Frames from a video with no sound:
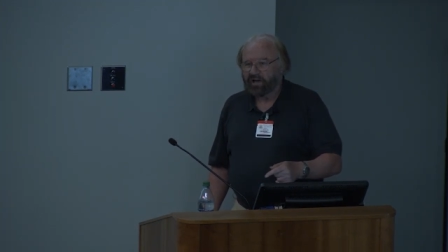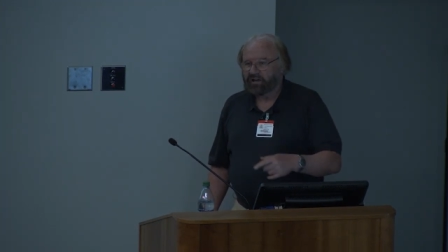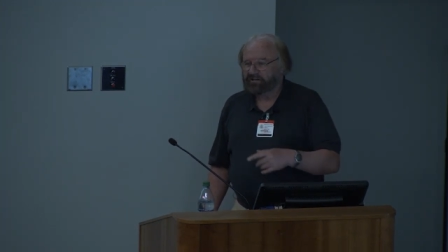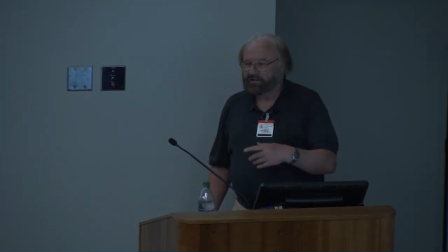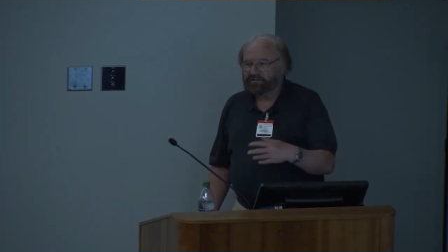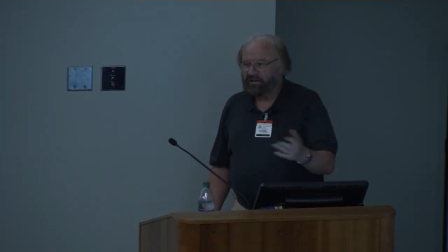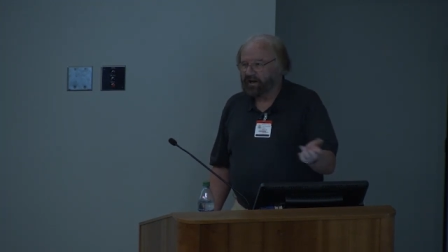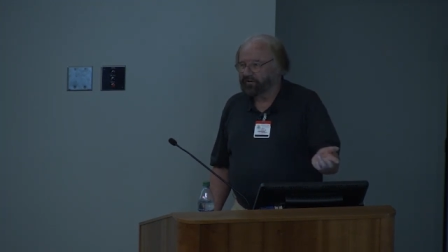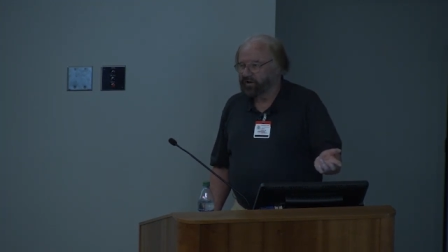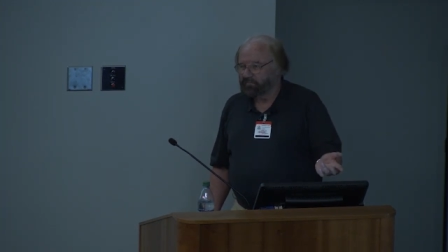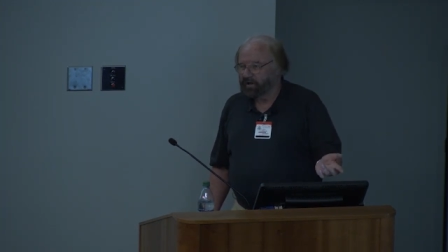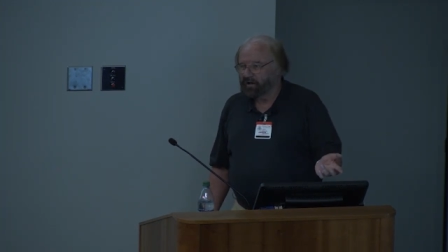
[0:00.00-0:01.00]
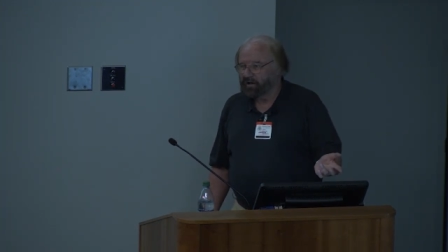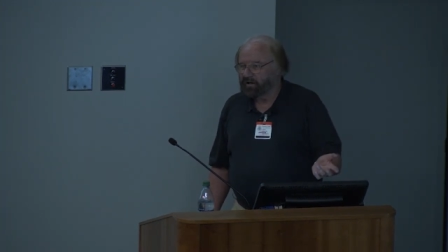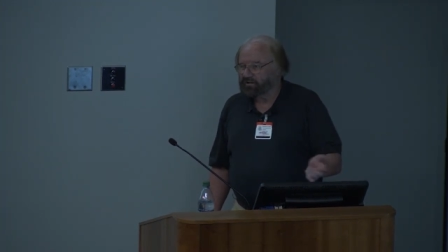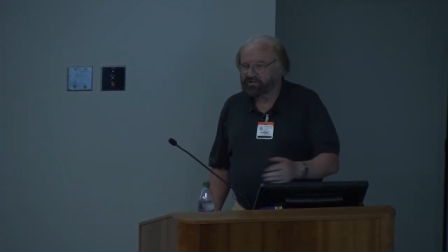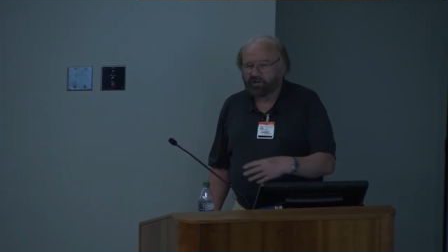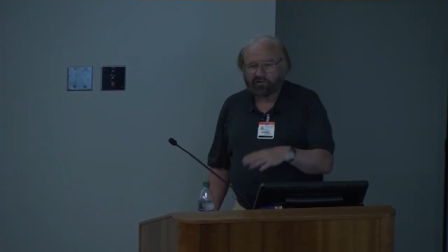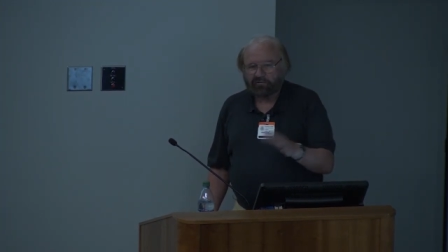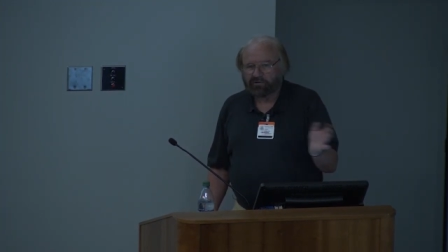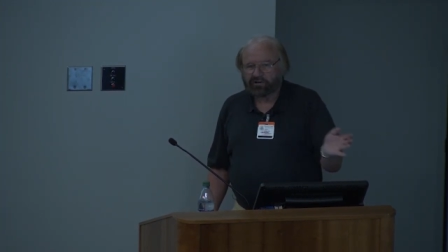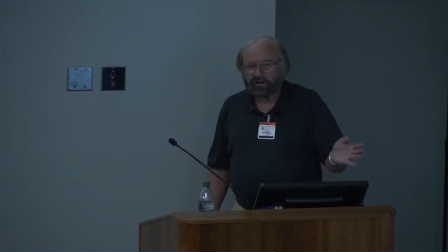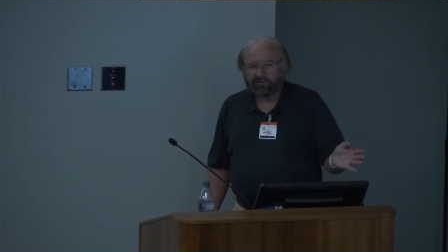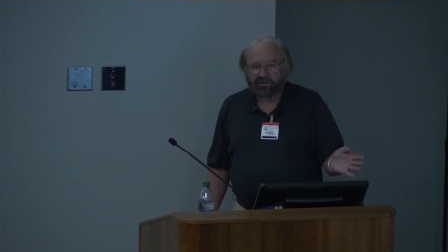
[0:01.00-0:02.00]
It doesn't carry meaning, it's totally
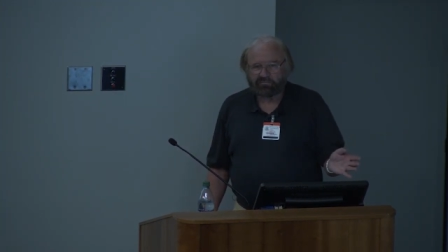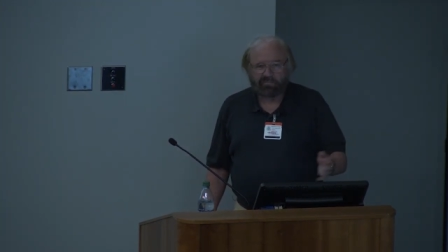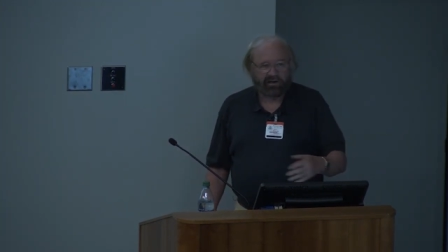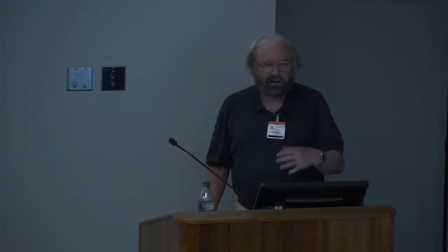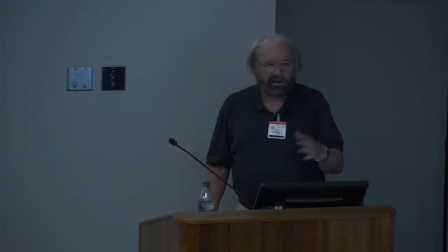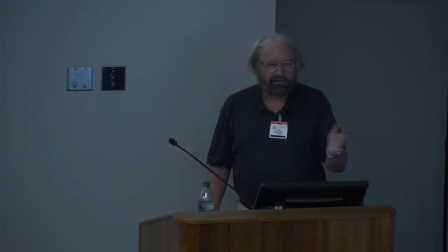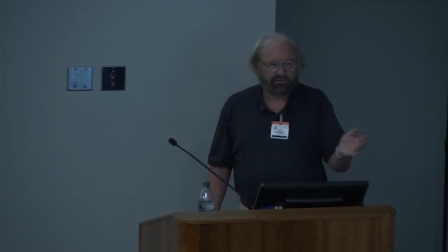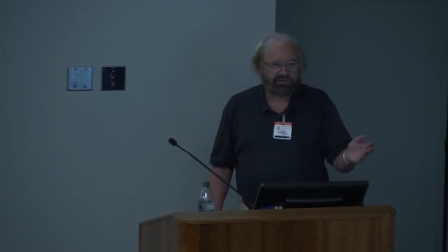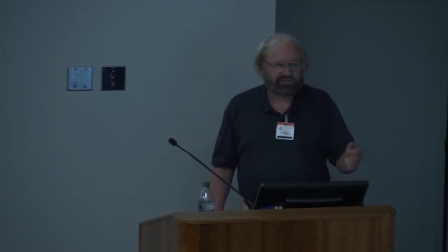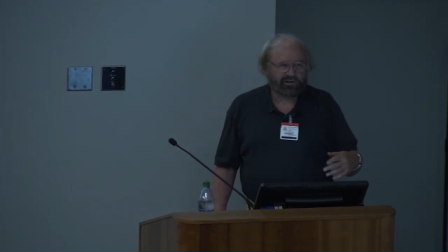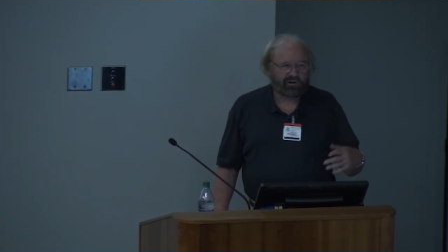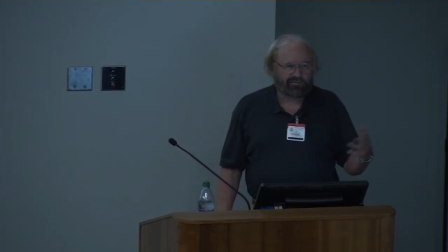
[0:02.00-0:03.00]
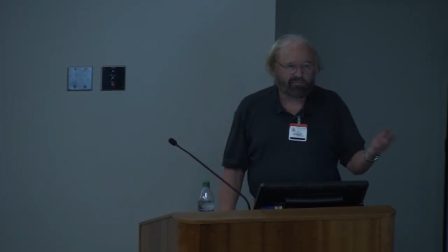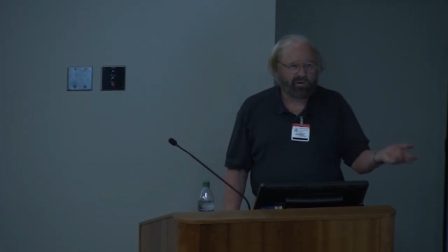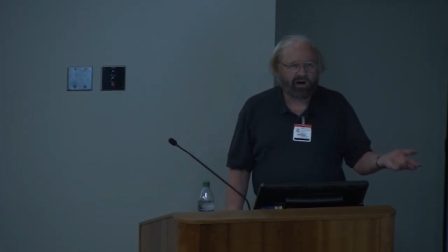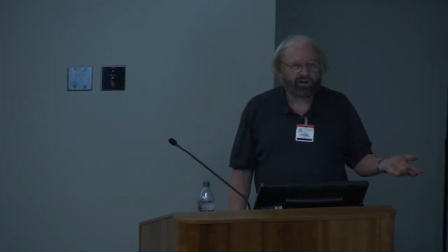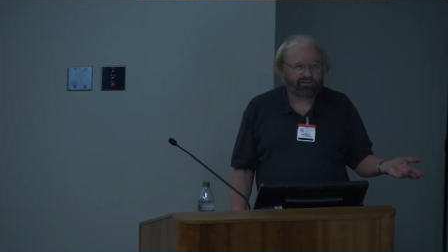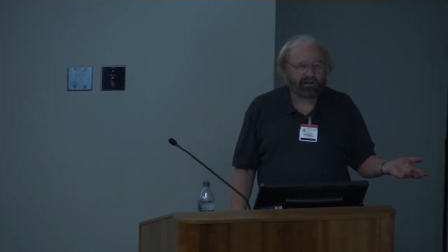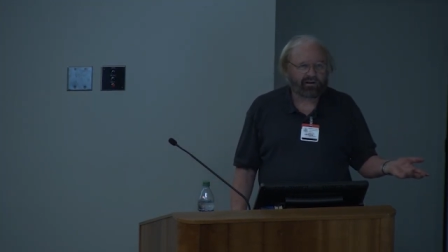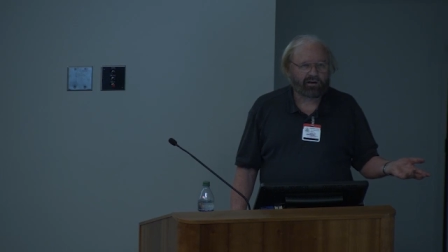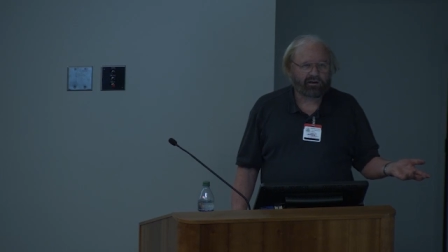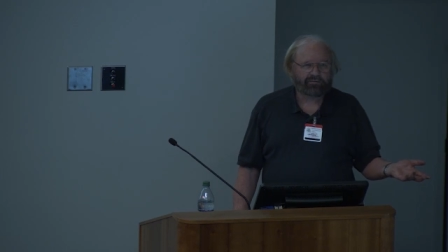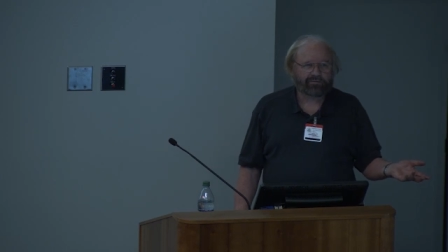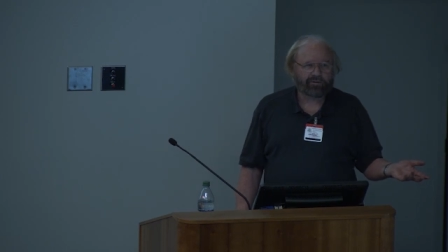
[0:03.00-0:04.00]
redundant, many languages don't even mark that
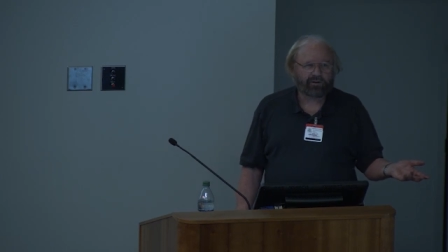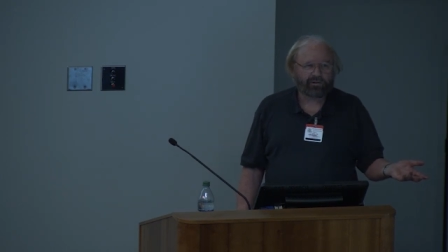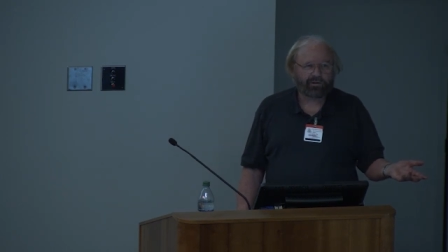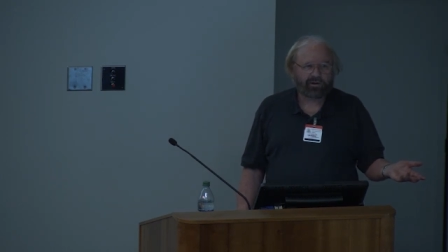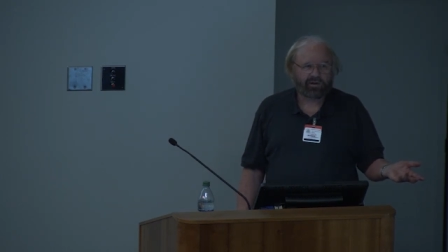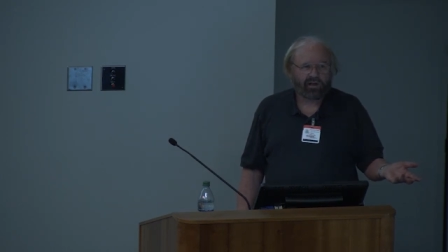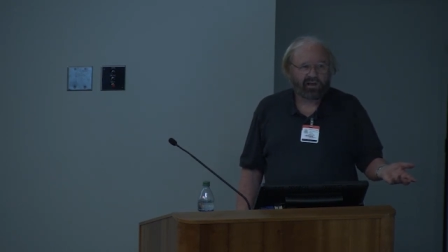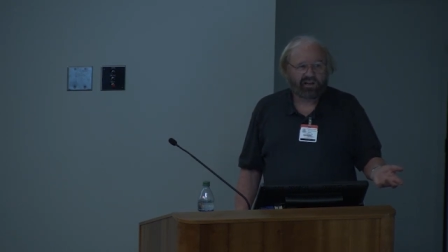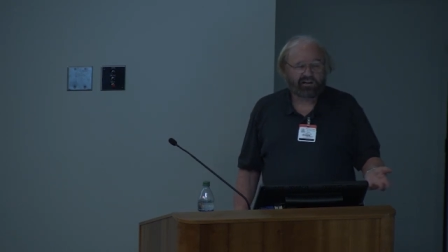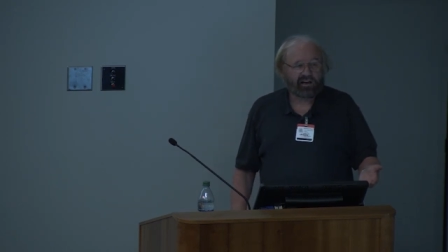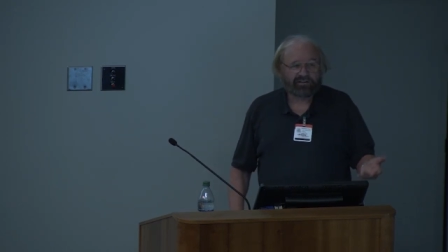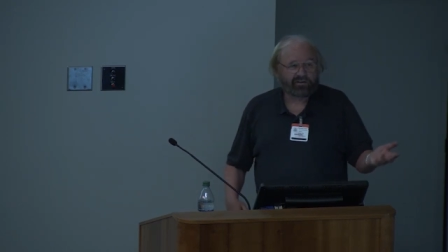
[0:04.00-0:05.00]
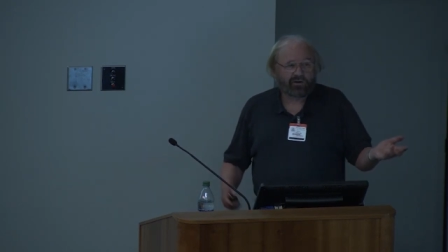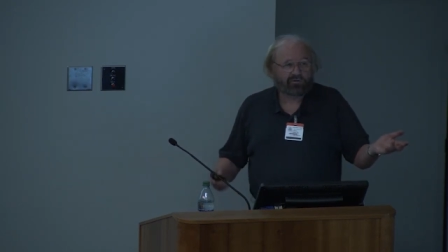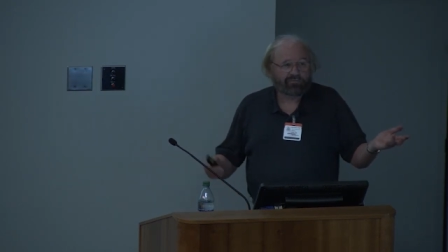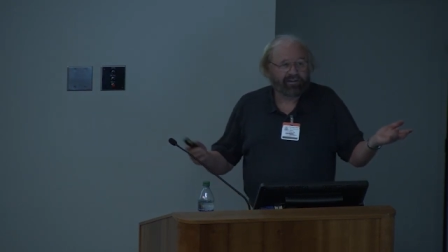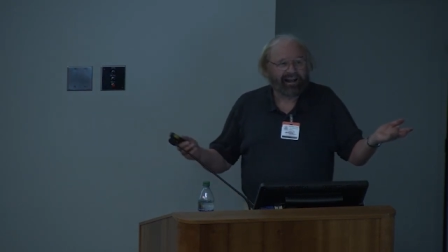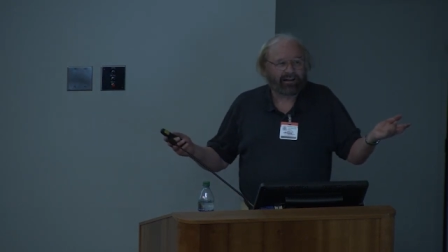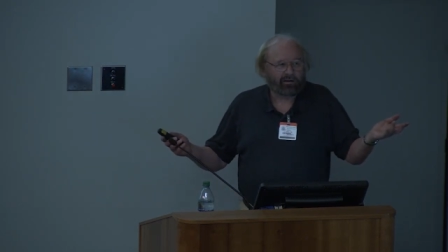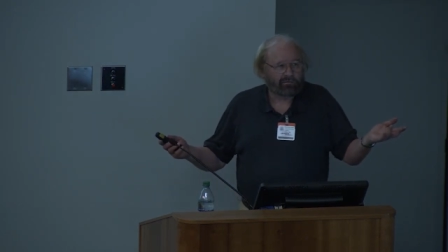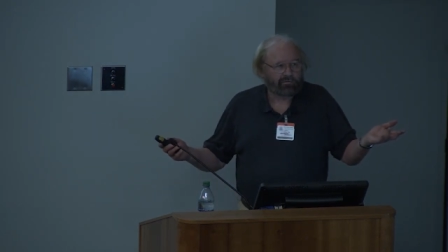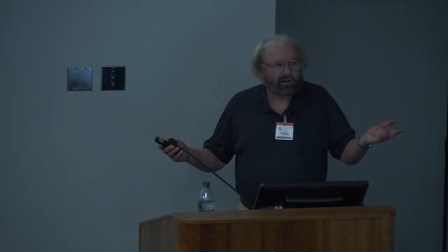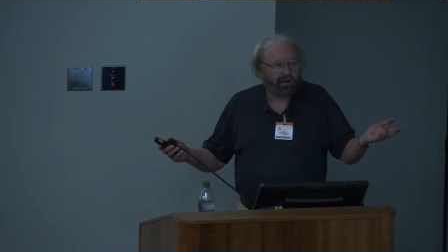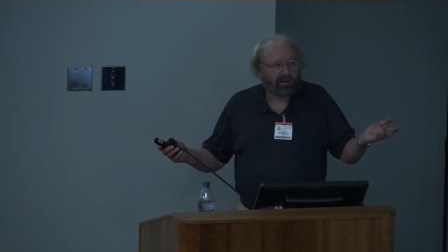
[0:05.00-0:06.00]
kind of uh, thing. It has no value,
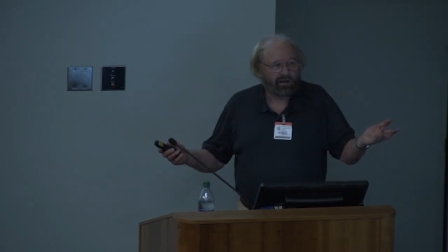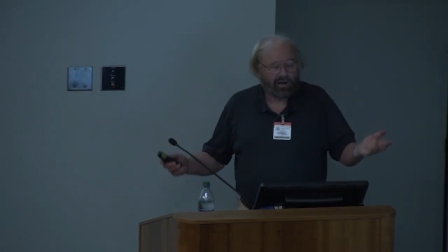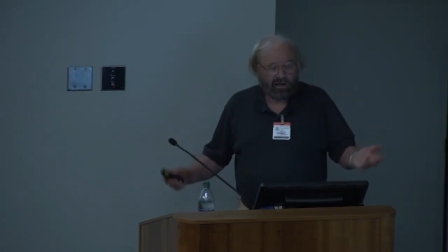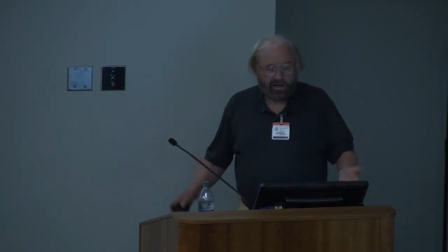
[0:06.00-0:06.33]
really.